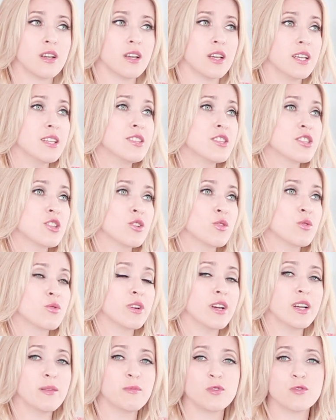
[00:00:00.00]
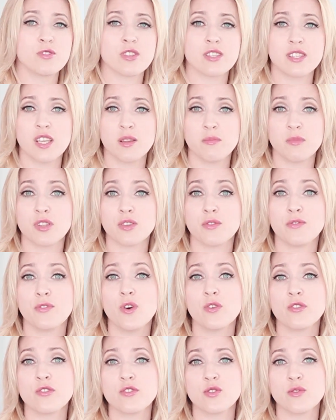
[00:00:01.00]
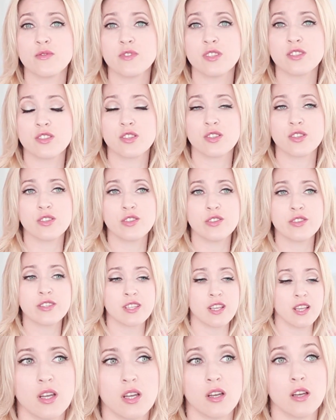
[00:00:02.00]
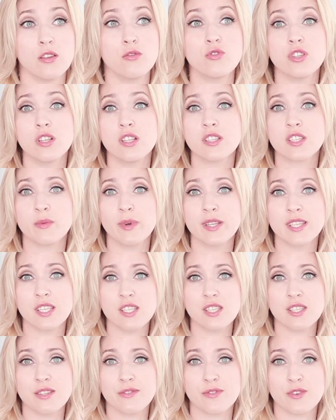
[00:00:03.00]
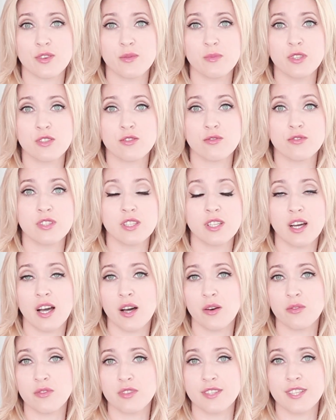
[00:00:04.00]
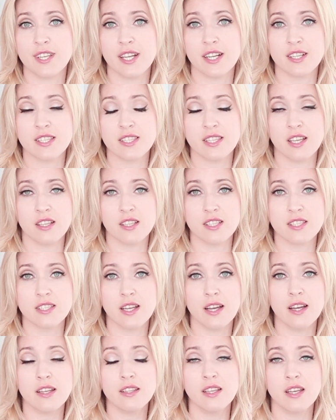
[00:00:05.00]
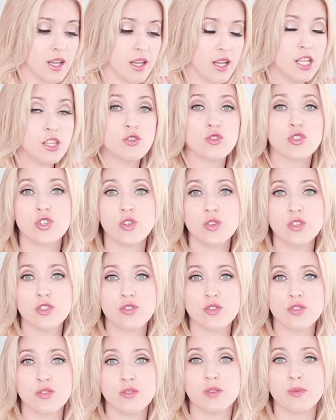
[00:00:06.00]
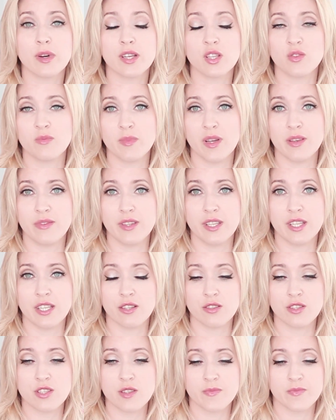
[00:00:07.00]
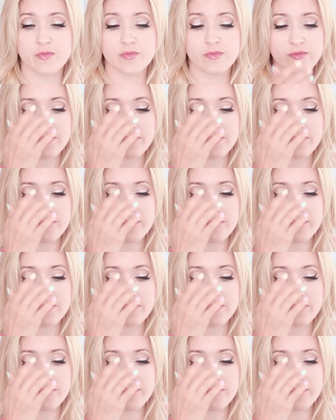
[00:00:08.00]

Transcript: Instagram, and you just send me the photos of these girls. Usually it's quite easy for me to see how this hairstyle is done and to show it to you in one of my videos.